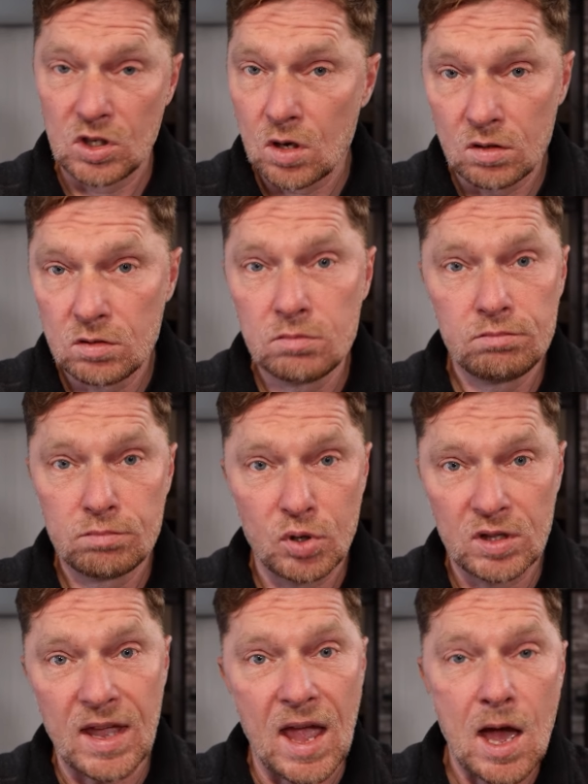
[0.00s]
You know, you
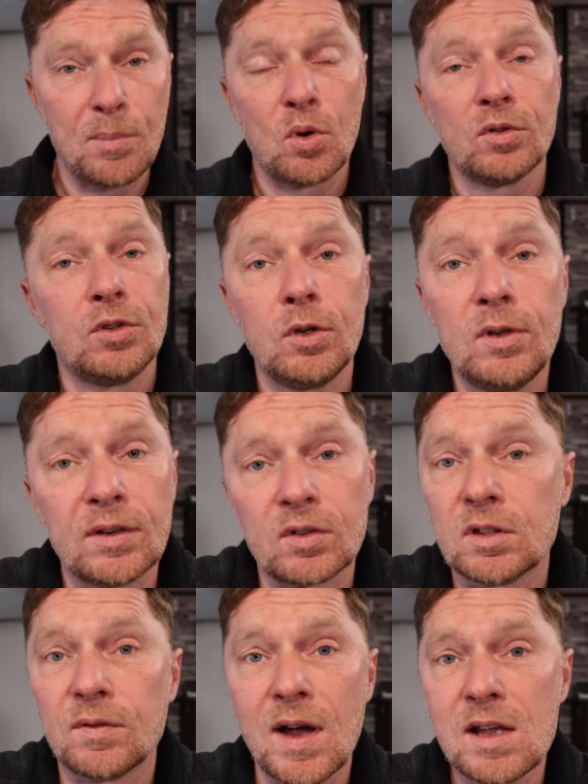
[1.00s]
put the app on two
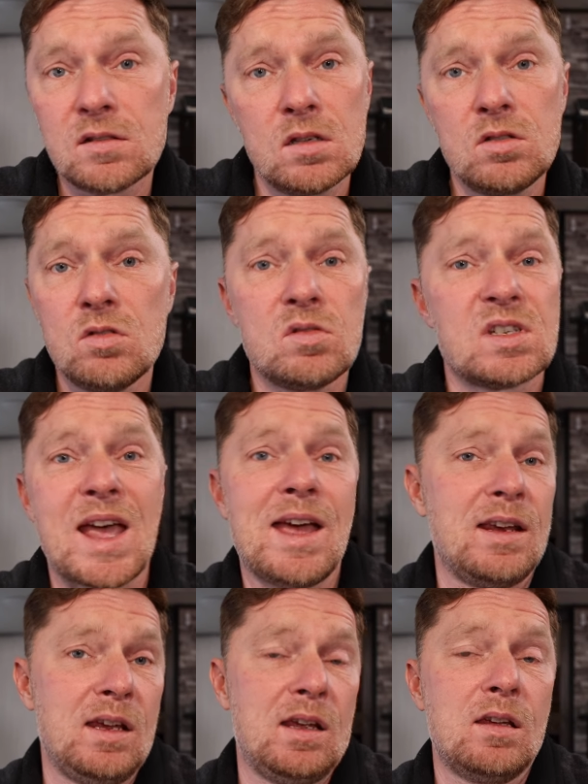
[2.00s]
different devices, you
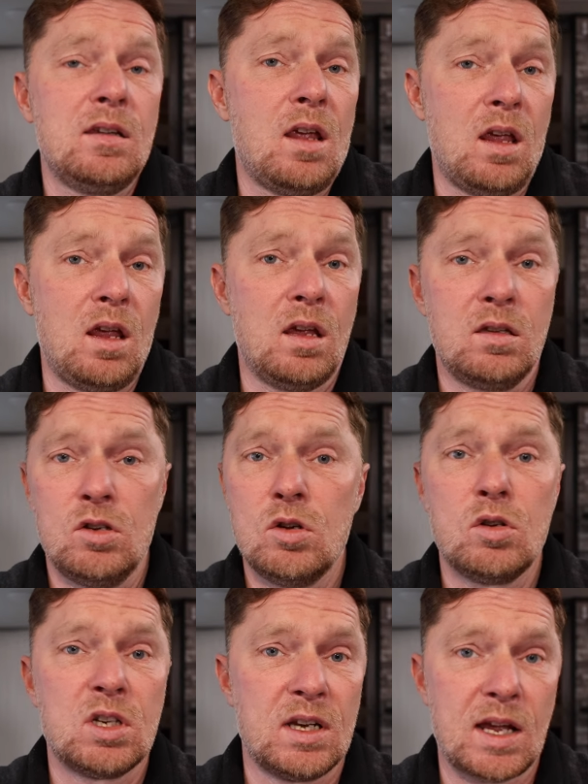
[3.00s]
sign in and
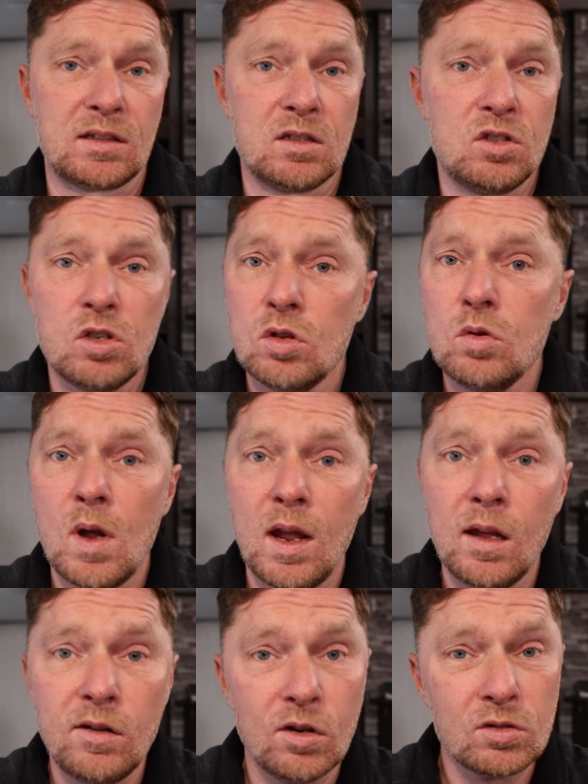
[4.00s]
you connect the two
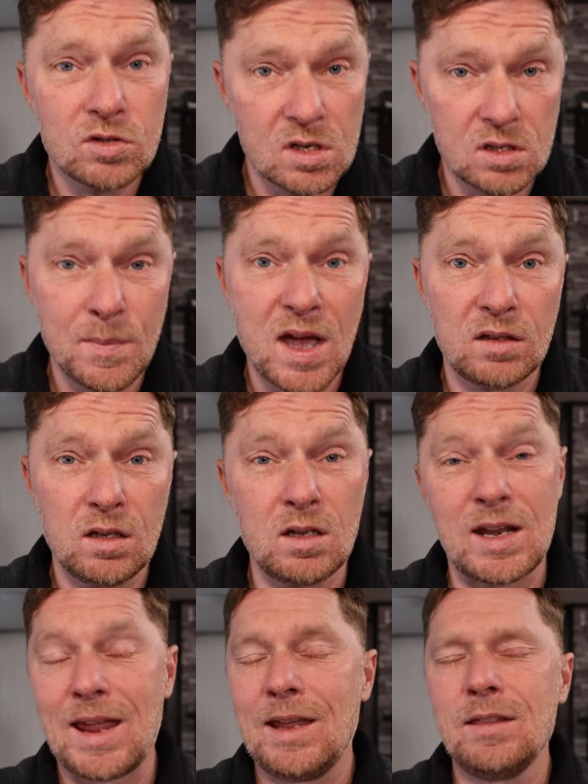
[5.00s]
and you're just about done.